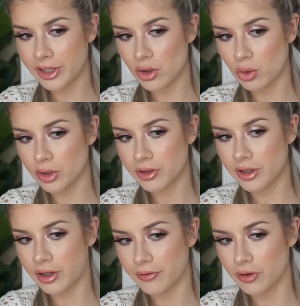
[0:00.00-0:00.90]
like hold it
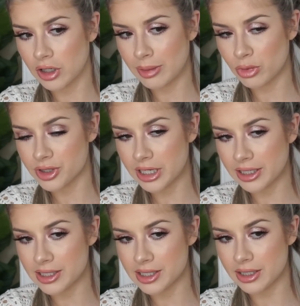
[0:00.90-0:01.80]
there for a couple
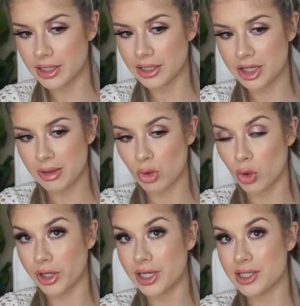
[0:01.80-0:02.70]
seconds and then keep
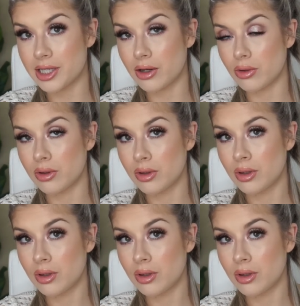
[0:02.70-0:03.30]
holding it down.